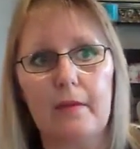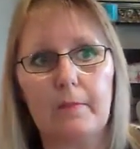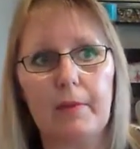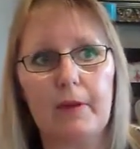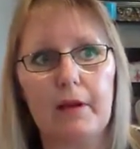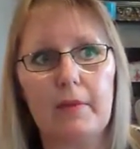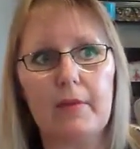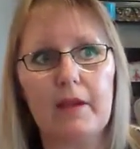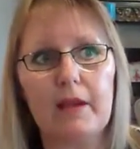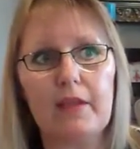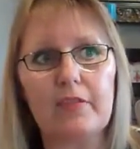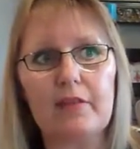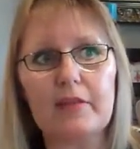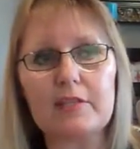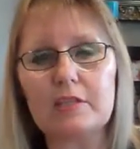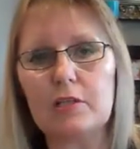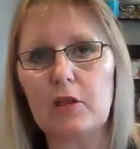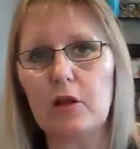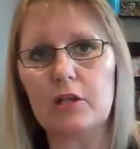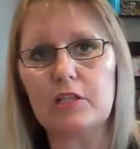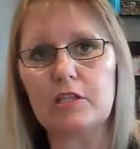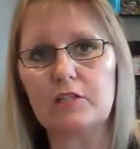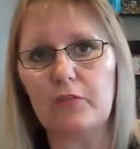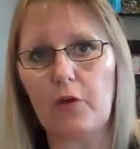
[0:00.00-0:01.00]
But, I mean, there's
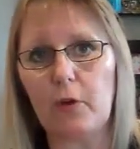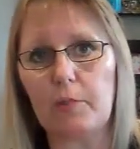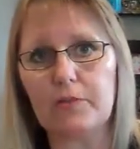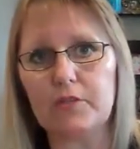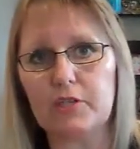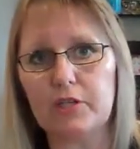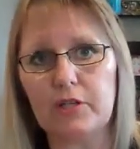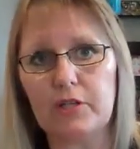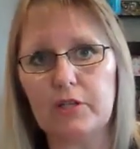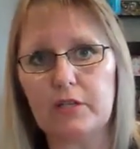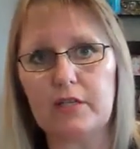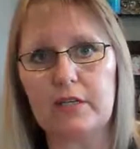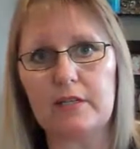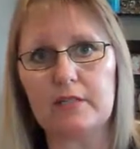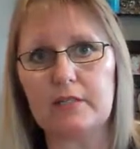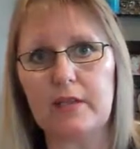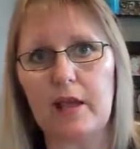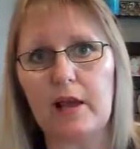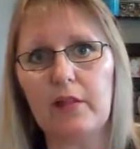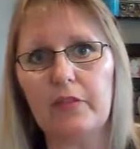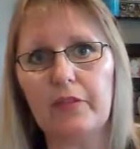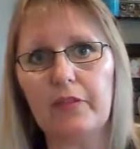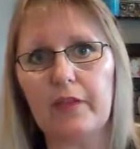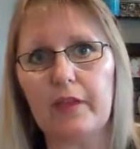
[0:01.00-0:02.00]
loads of opportunities
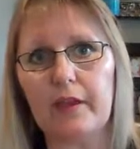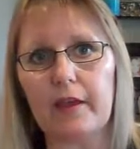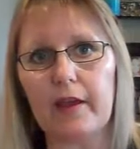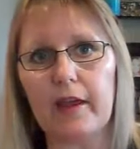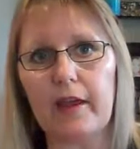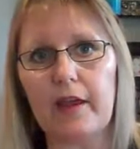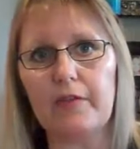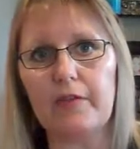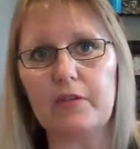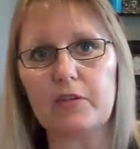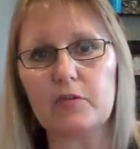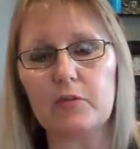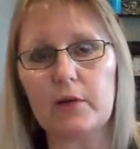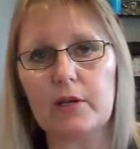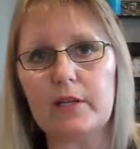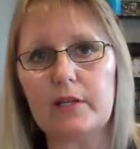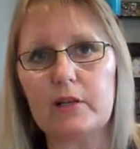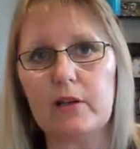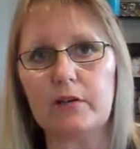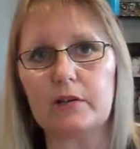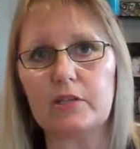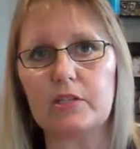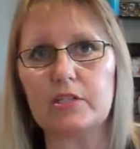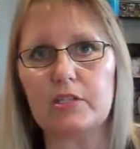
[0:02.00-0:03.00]
out there and there's really
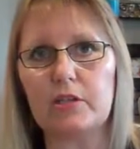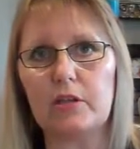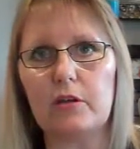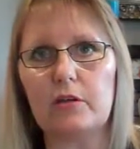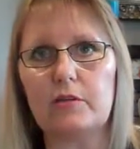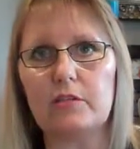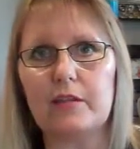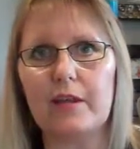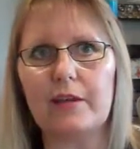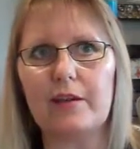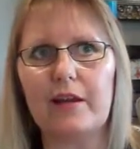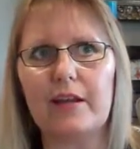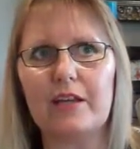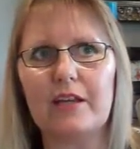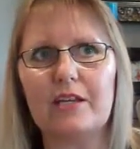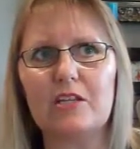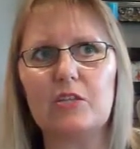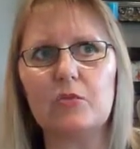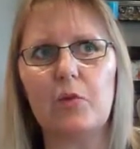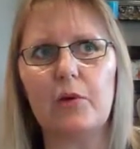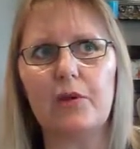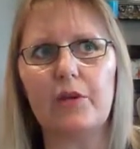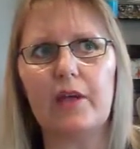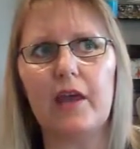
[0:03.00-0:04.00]
no excuse. And I
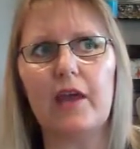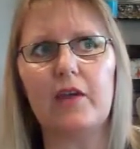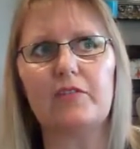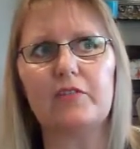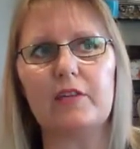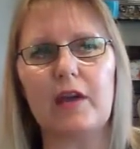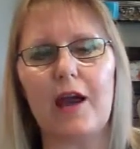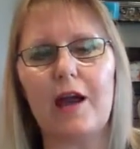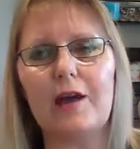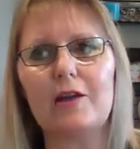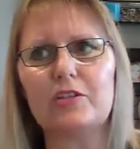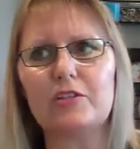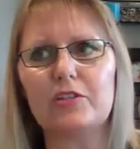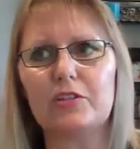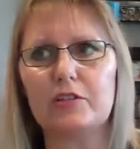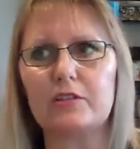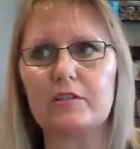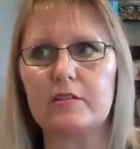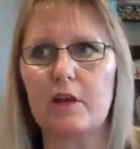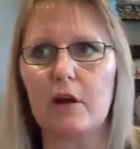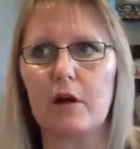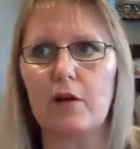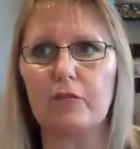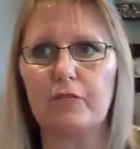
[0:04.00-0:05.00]
guess what you have to ask
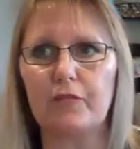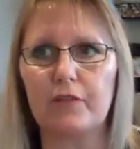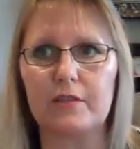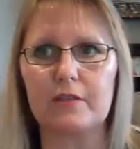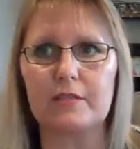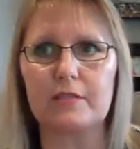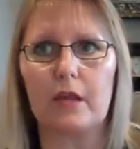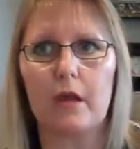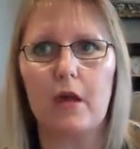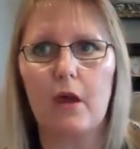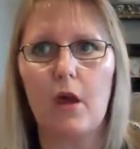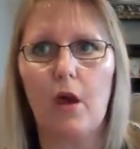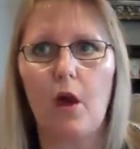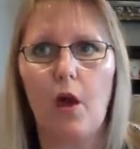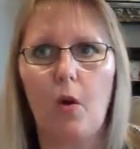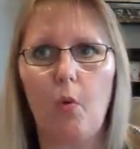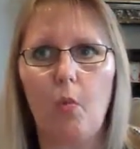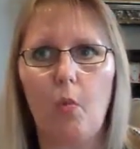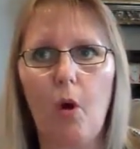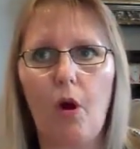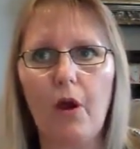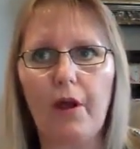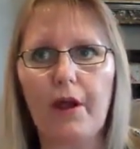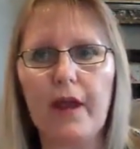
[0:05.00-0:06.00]
yourself is,
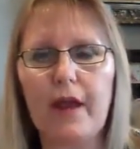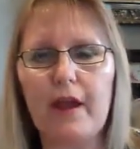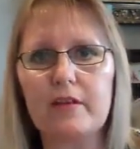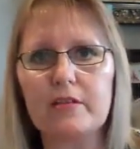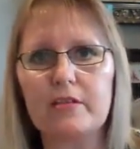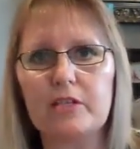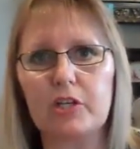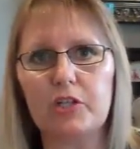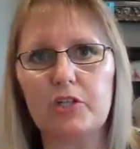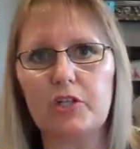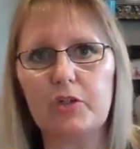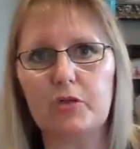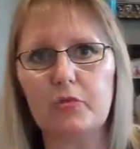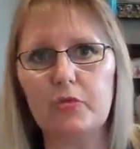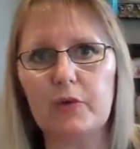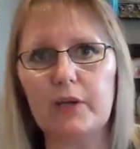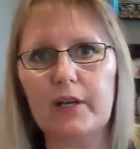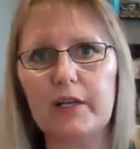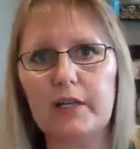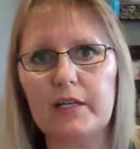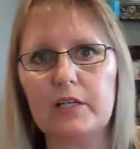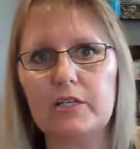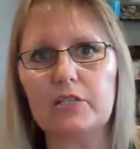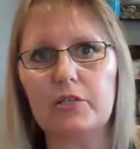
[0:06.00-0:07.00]
what else can you
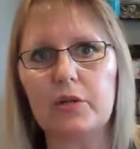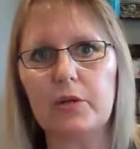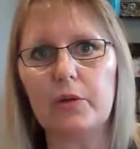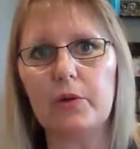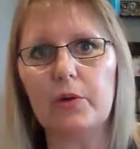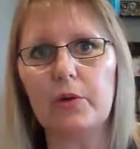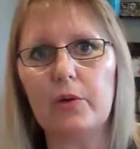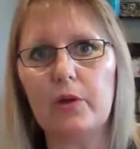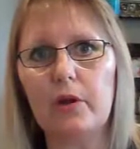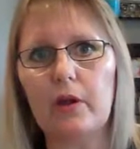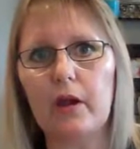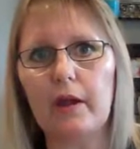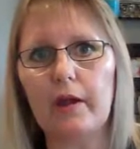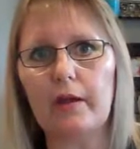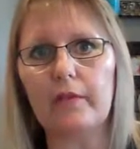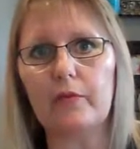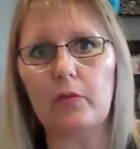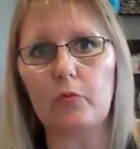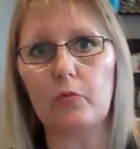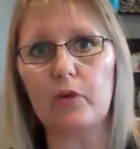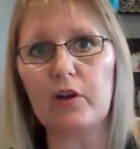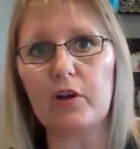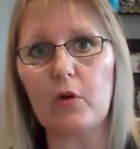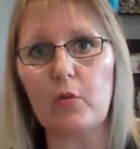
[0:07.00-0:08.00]
really do in
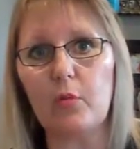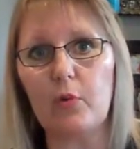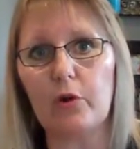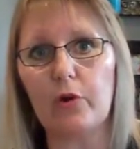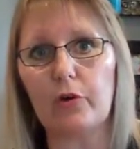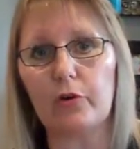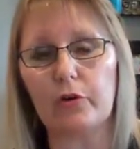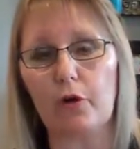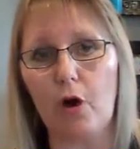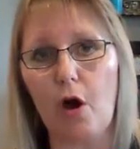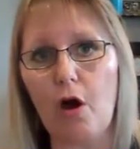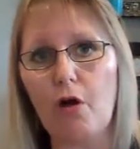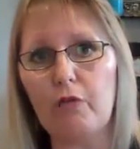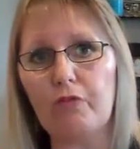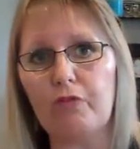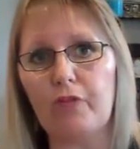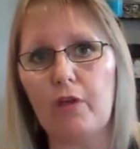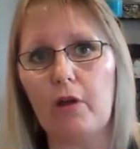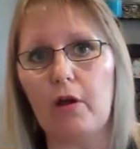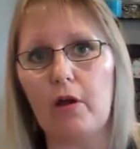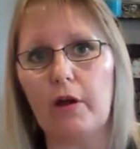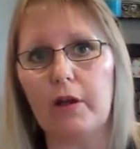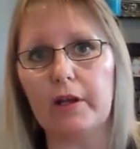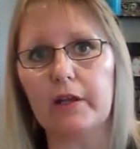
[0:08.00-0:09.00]
the real world
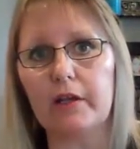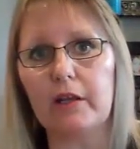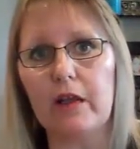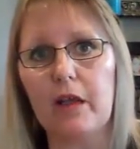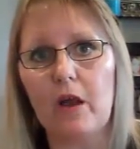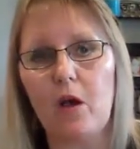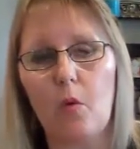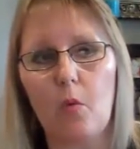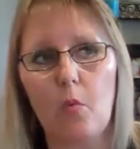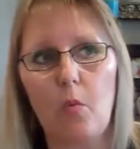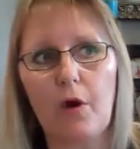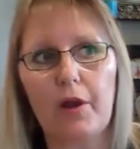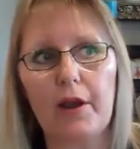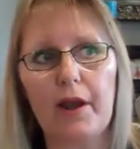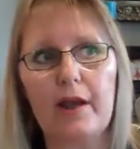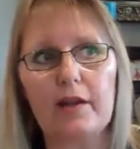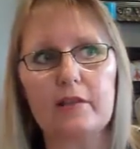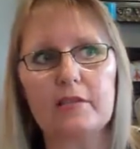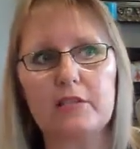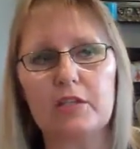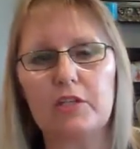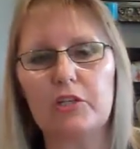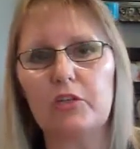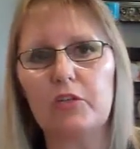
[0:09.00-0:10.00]
offline? What
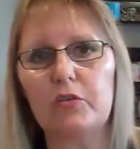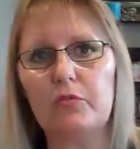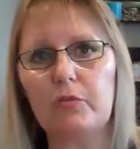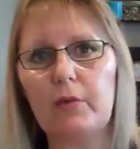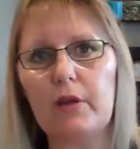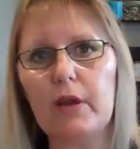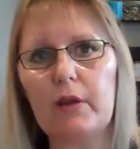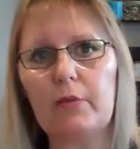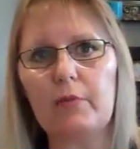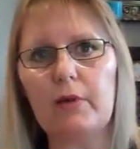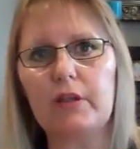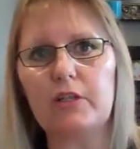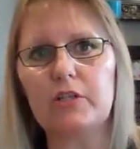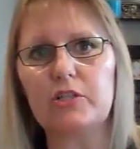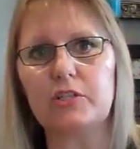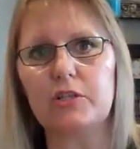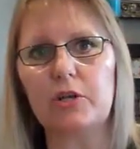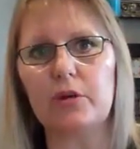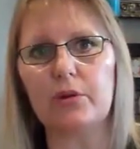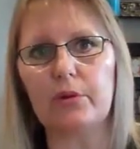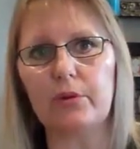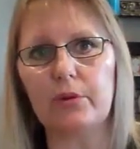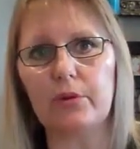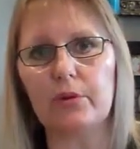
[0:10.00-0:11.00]
else can you really, really
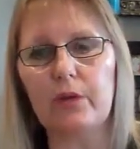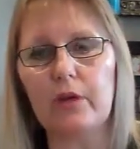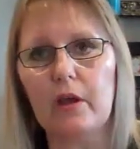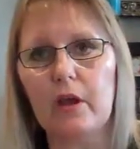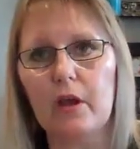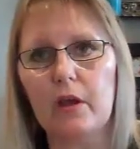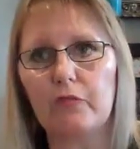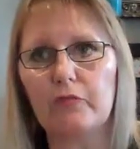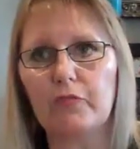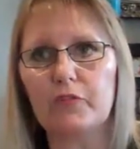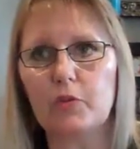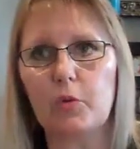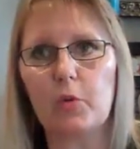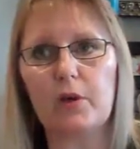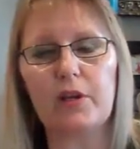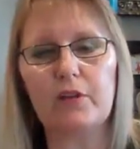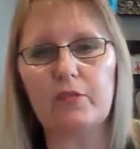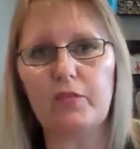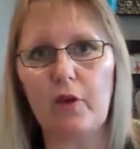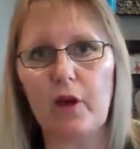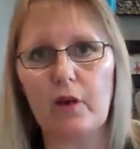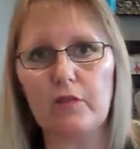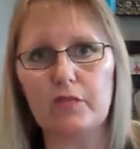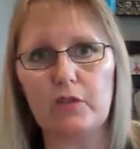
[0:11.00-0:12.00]
do for
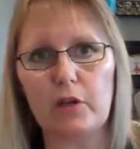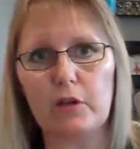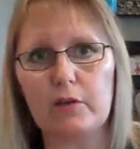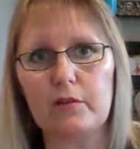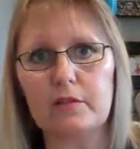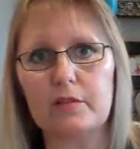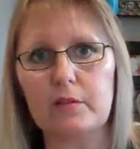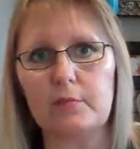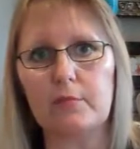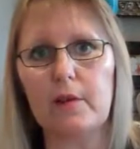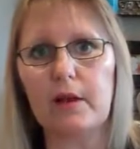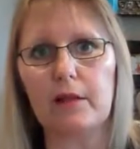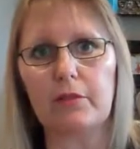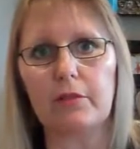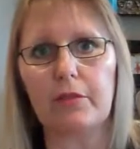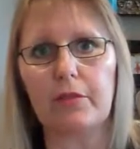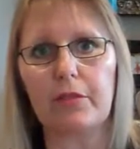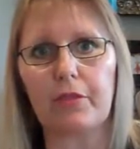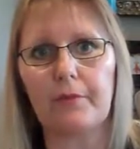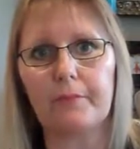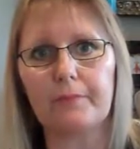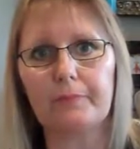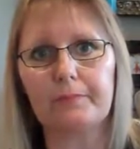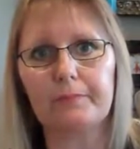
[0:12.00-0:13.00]
$25 a
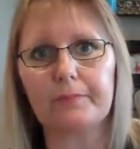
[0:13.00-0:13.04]
month?